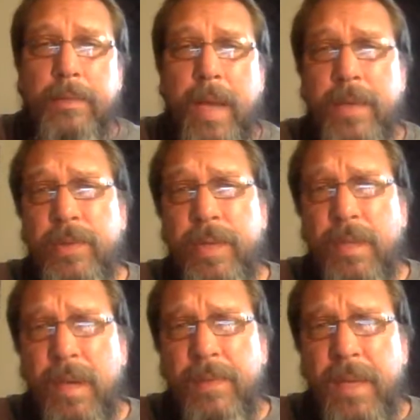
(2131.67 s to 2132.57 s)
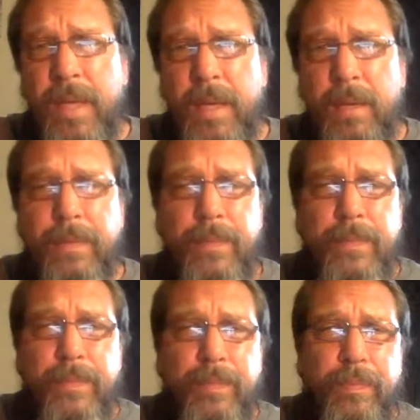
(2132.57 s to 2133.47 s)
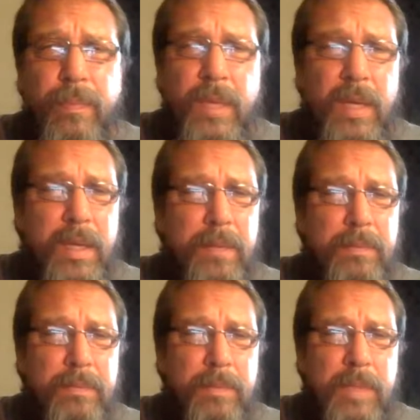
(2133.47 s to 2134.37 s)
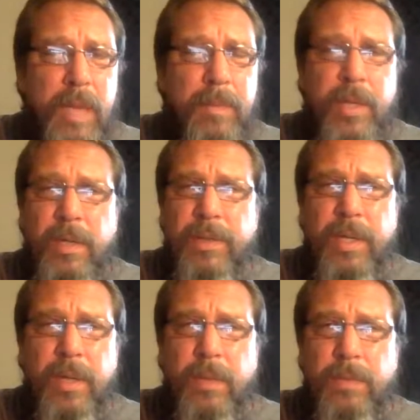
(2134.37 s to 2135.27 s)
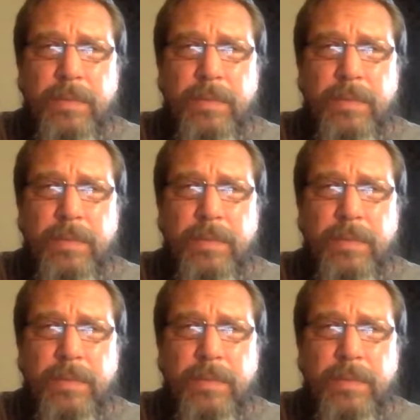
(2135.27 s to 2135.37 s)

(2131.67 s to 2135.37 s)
used to love the heat. A couple of years ago,